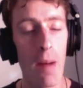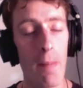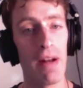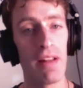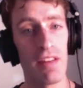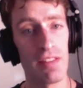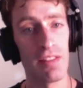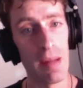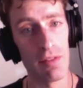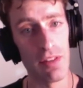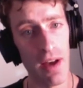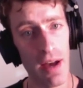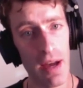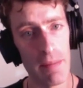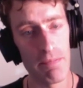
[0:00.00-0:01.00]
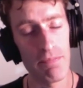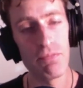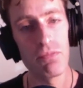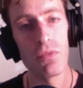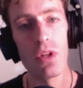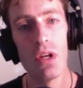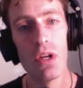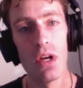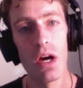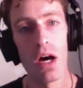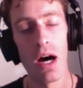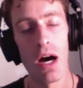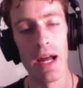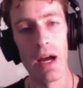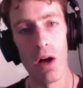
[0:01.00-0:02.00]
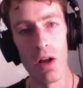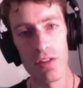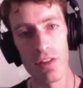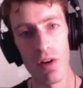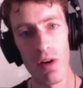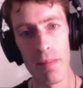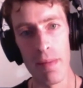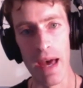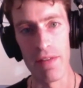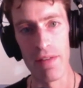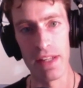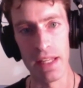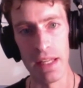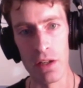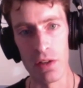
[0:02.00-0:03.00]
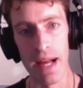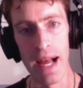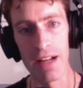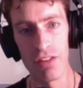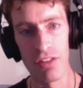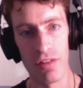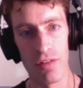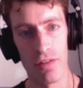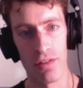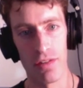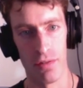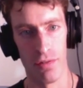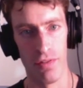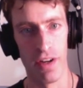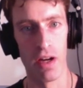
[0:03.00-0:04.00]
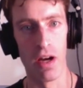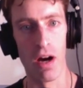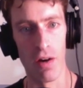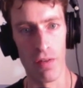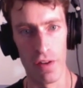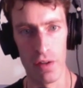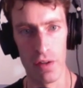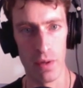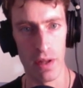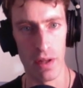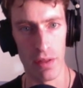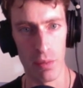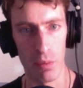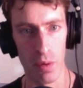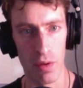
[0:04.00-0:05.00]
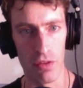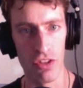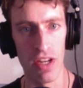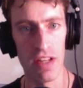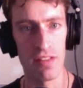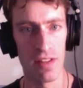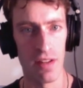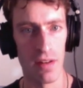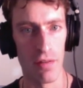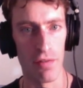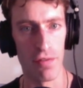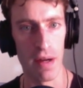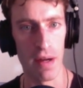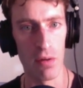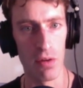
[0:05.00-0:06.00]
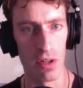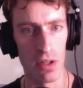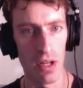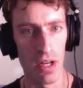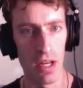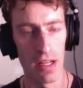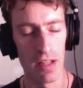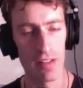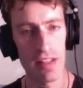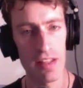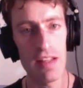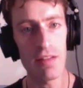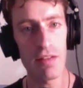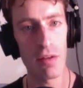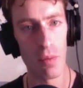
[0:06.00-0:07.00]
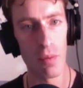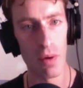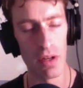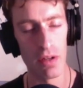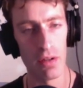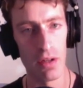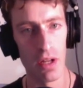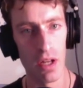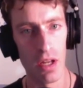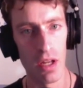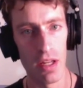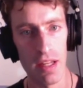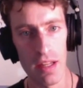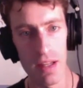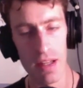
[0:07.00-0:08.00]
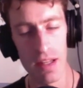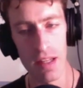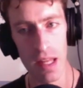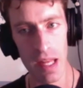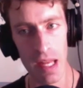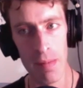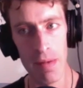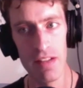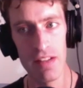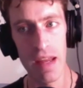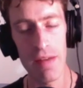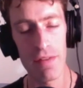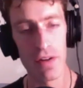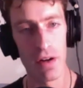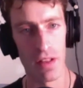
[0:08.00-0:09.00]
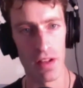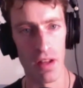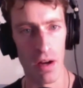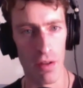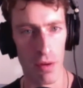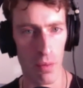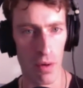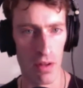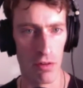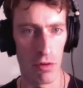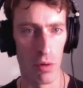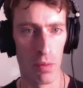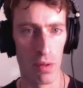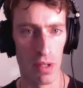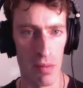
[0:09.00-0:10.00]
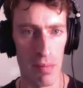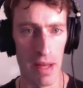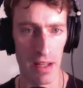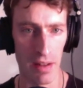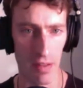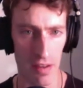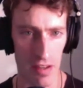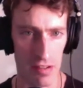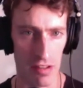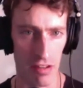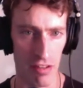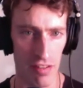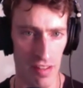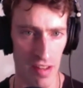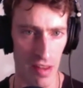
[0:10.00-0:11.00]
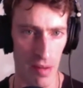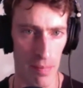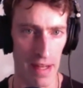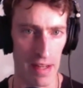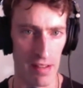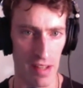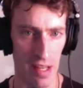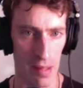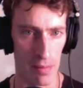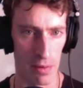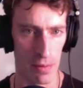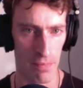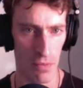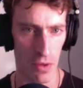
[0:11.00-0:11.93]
But at the same time, I also am having interactions very often with Jason, the founder, because he's the one. Him and David are the ones who are really making the decisions at the betting table.